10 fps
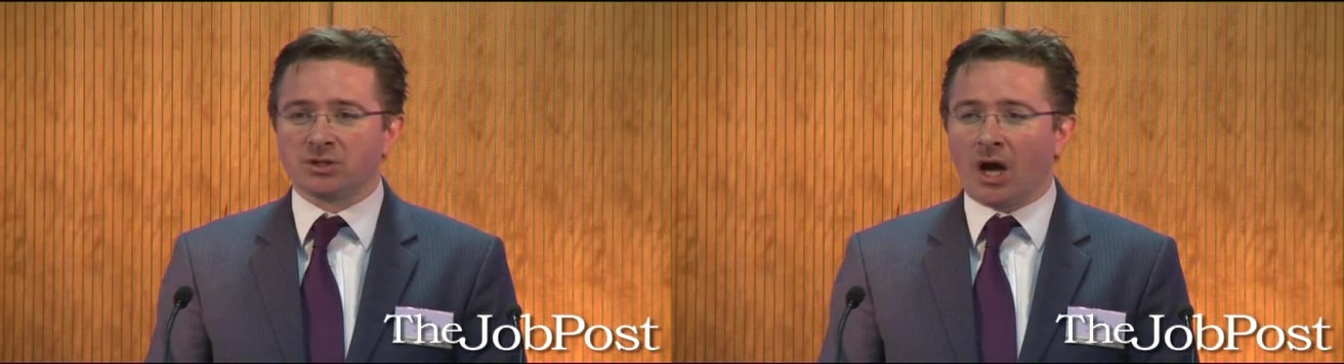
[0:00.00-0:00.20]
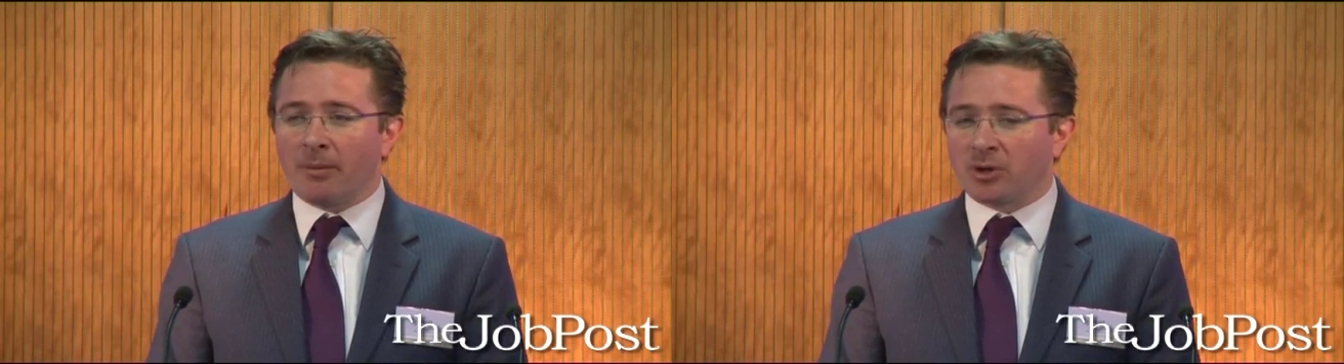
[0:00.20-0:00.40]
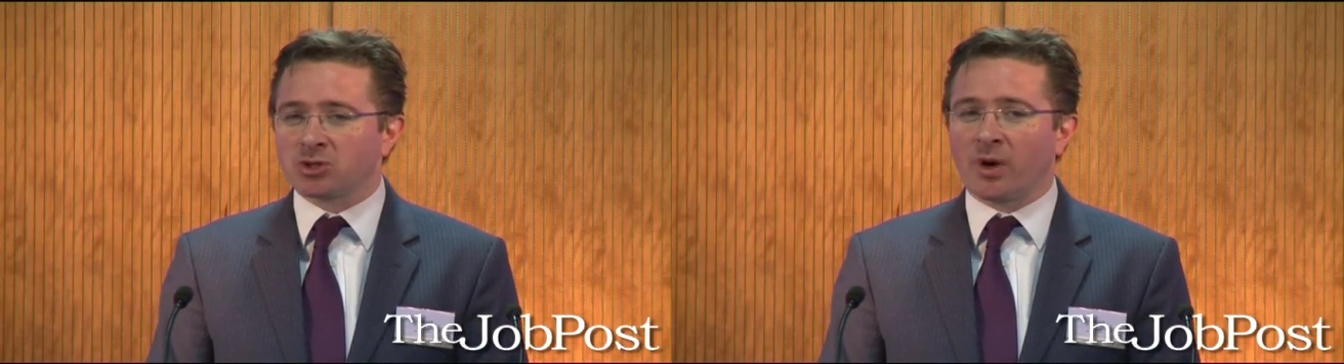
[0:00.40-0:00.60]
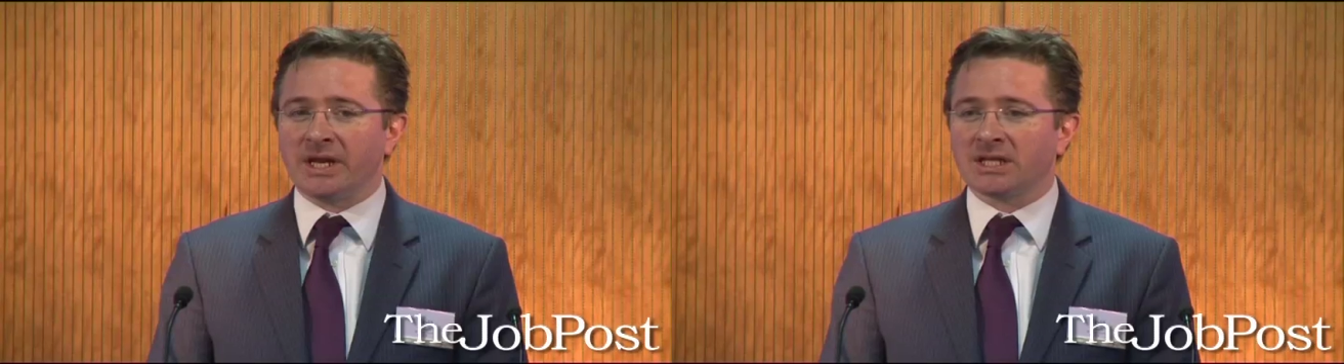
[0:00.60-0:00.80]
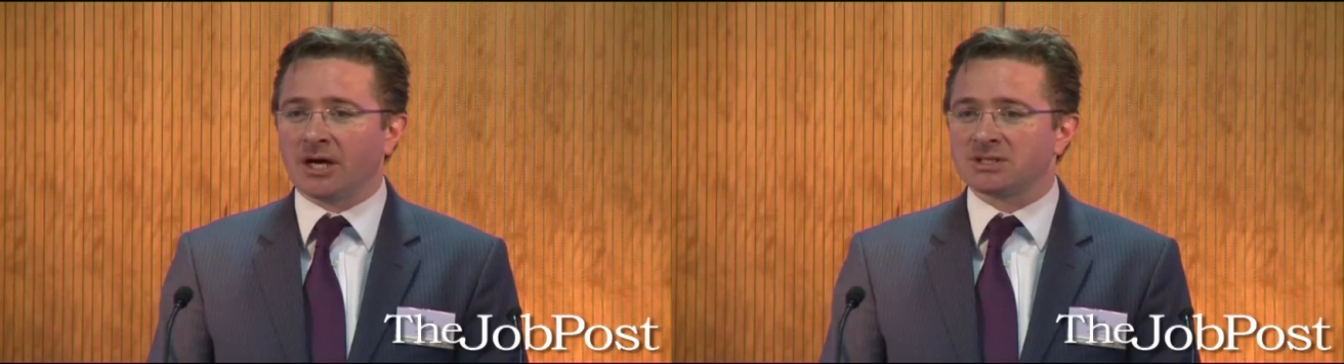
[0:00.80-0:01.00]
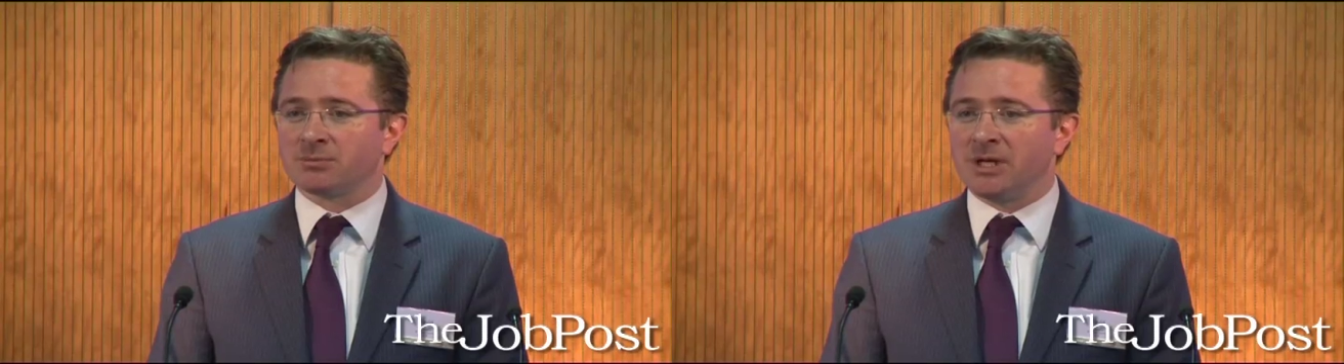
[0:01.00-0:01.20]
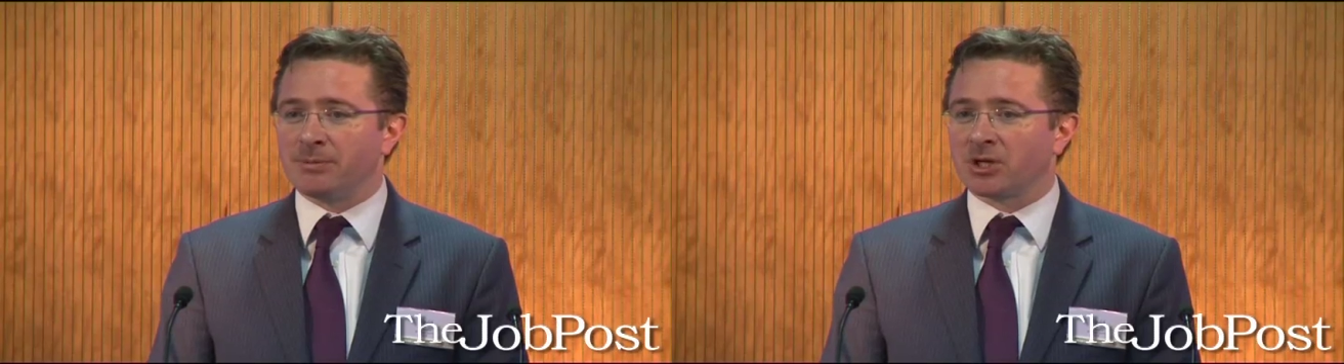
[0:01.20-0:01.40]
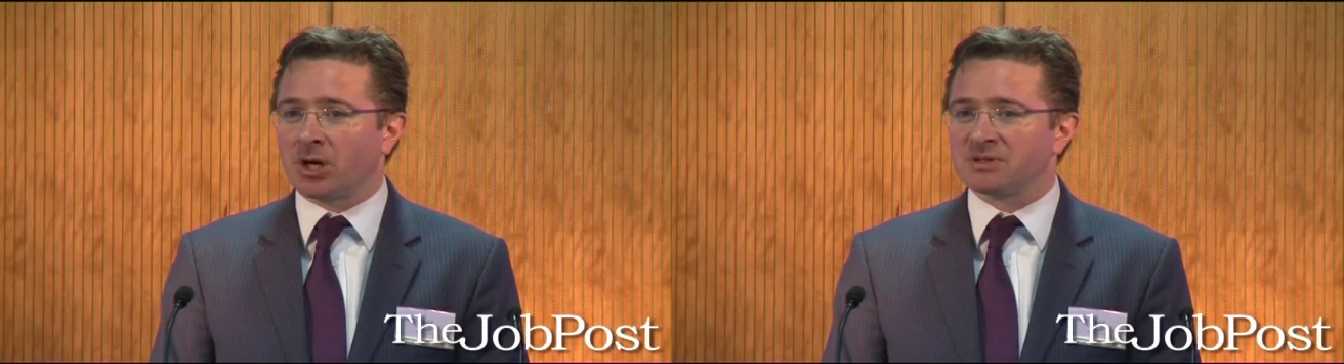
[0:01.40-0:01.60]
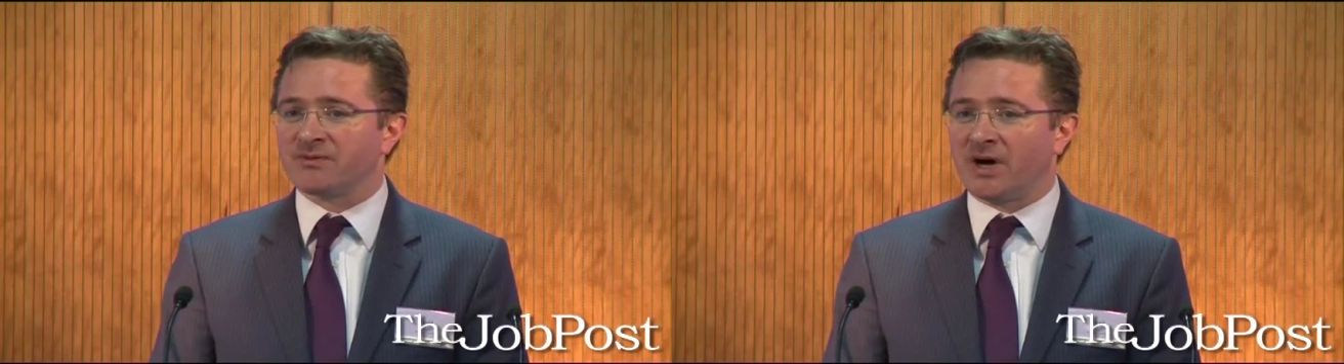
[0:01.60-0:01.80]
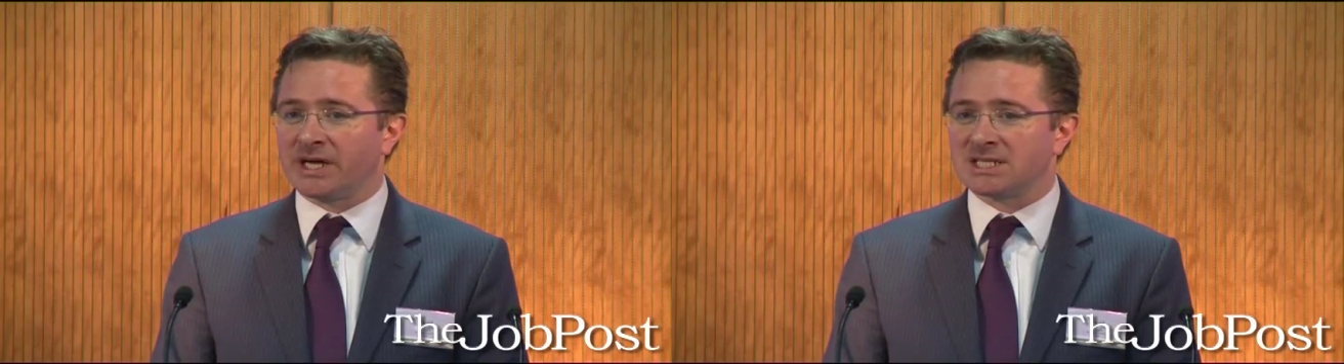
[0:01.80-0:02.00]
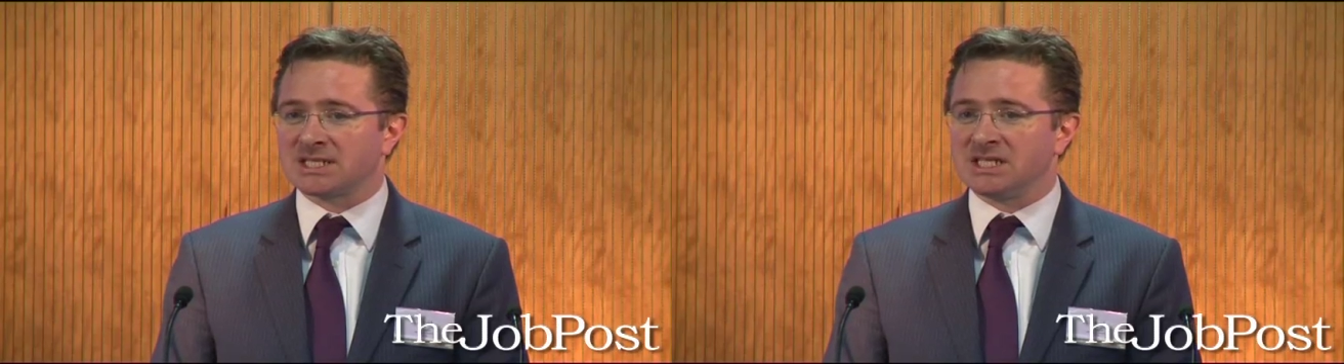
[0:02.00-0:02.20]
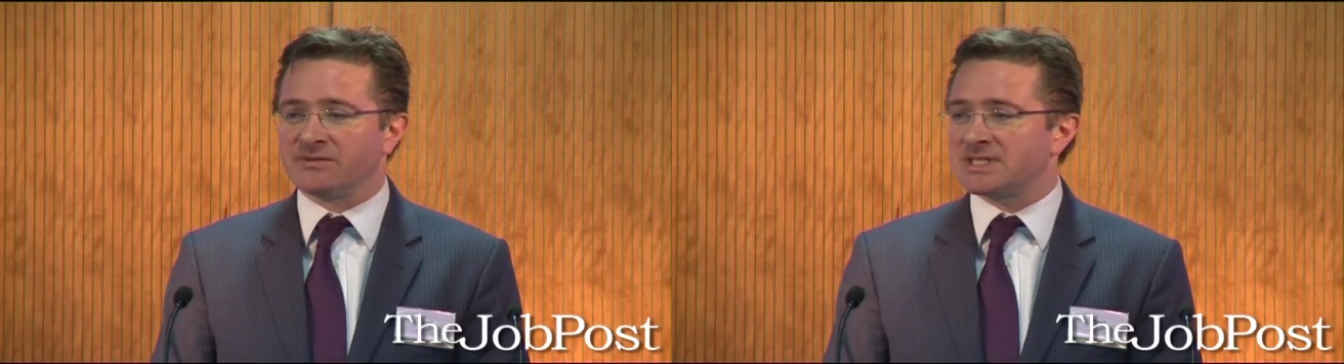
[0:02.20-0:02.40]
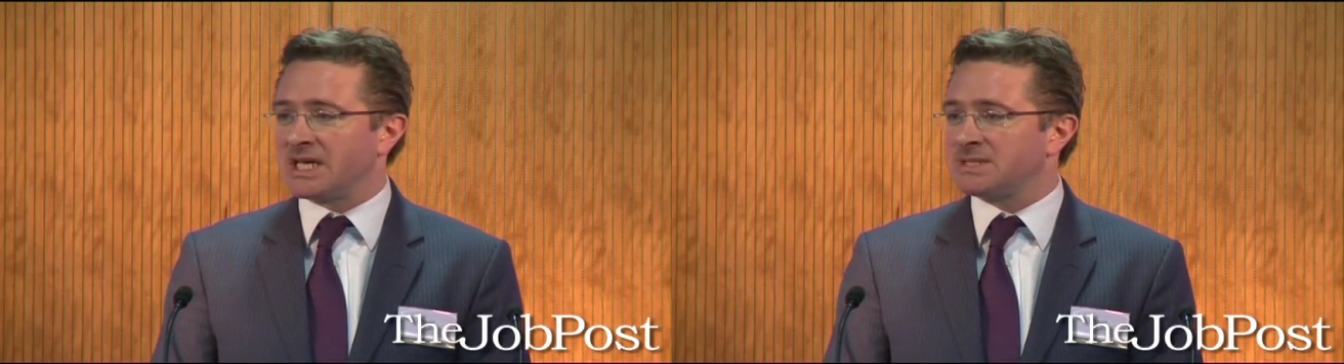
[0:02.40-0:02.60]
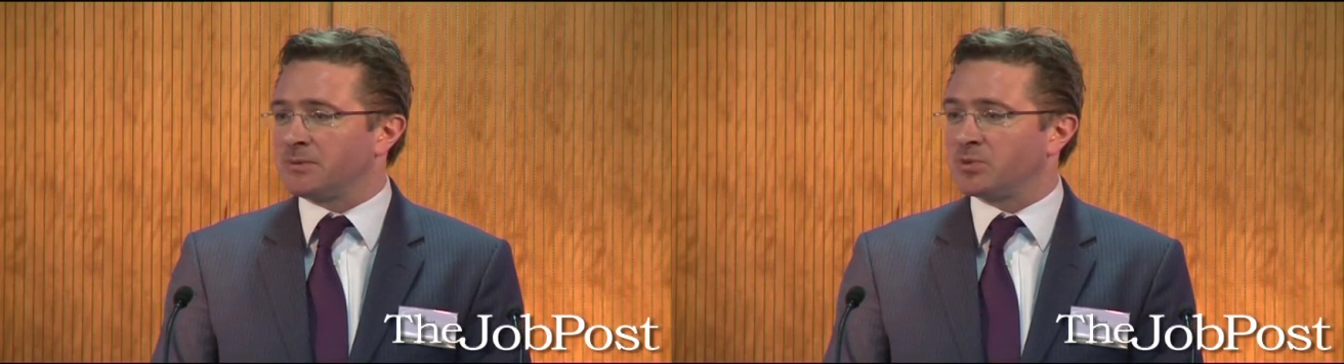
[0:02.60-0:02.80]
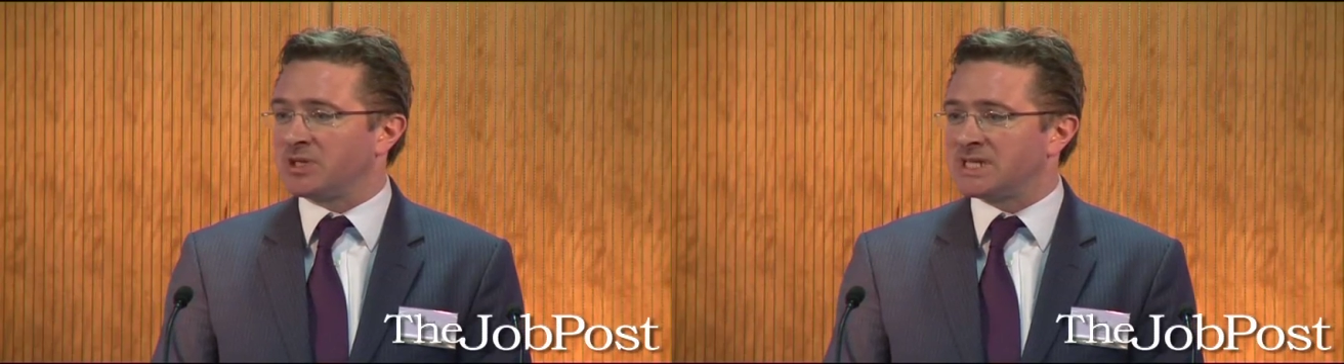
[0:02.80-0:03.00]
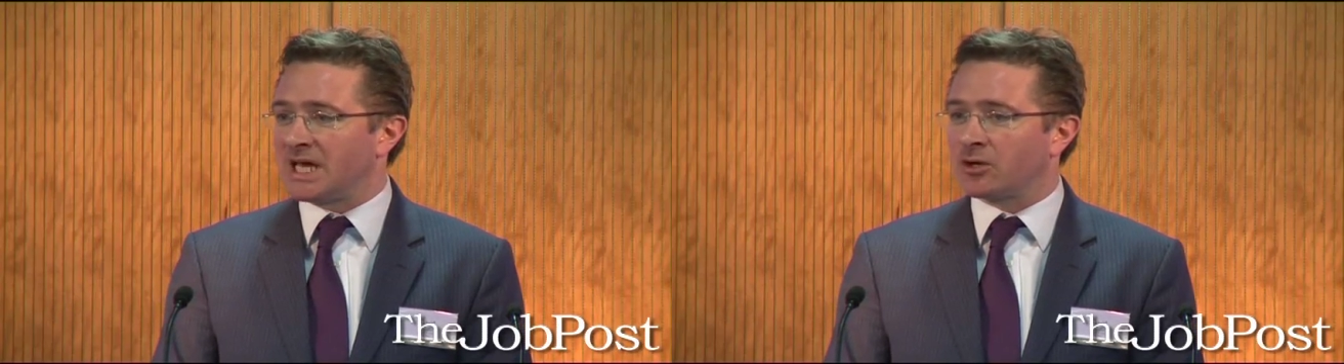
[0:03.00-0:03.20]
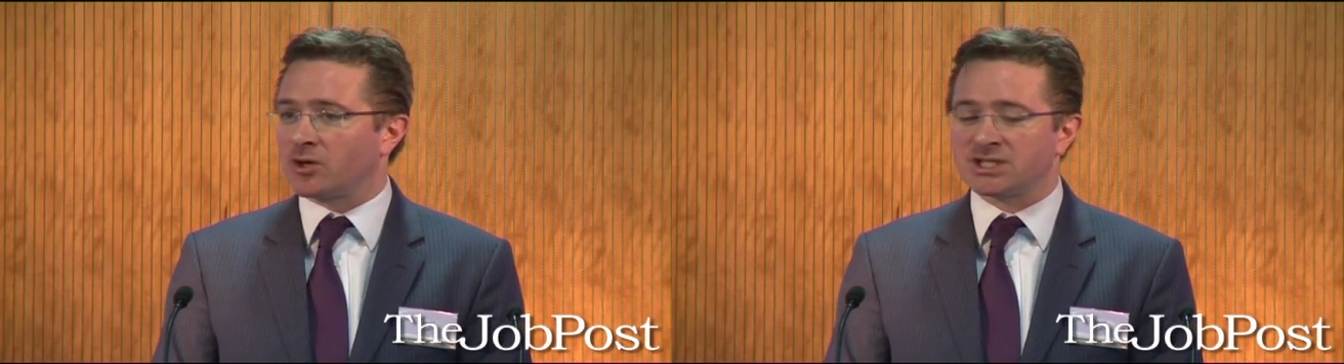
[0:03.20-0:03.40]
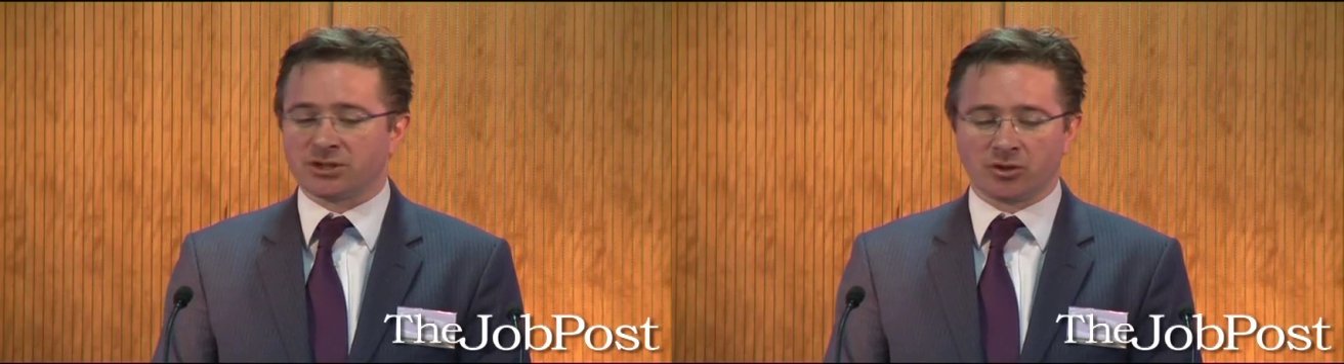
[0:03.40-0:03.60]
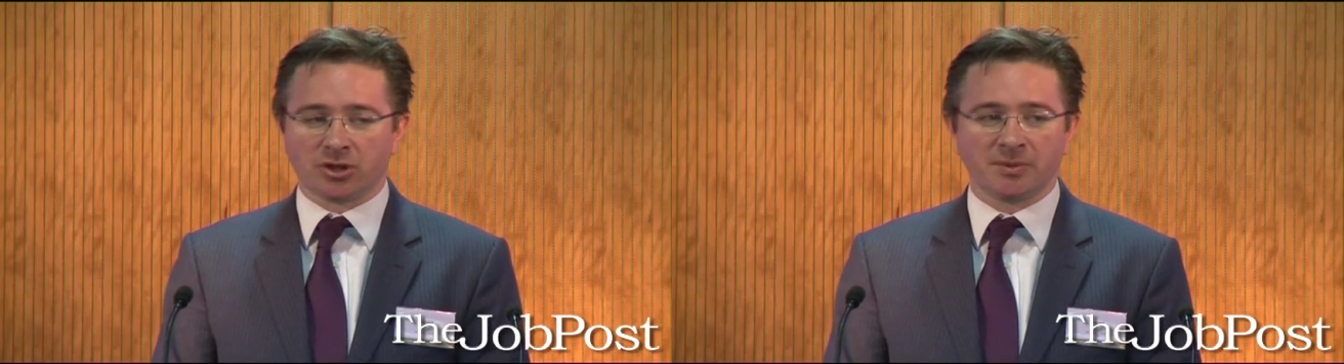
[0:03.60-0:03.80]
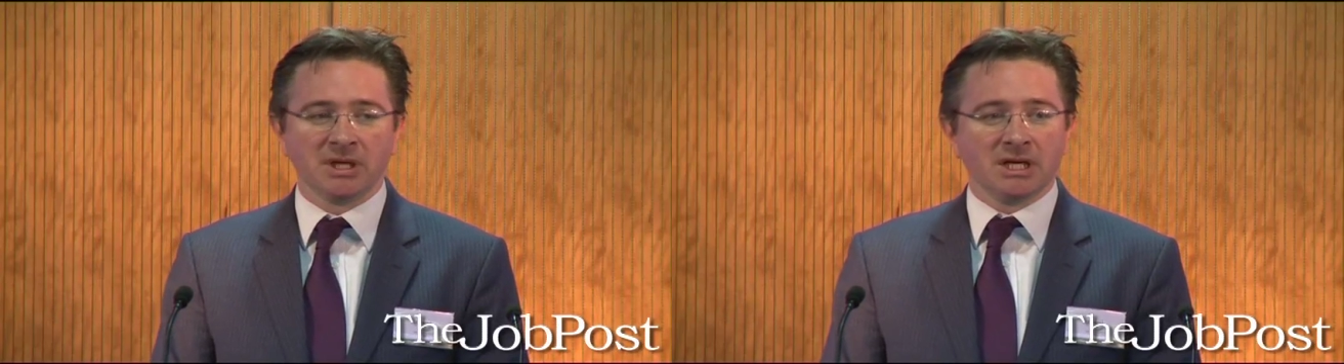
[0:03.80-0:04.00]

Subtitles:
about 20,000 people come to final stage of assessment within Dell across Europe,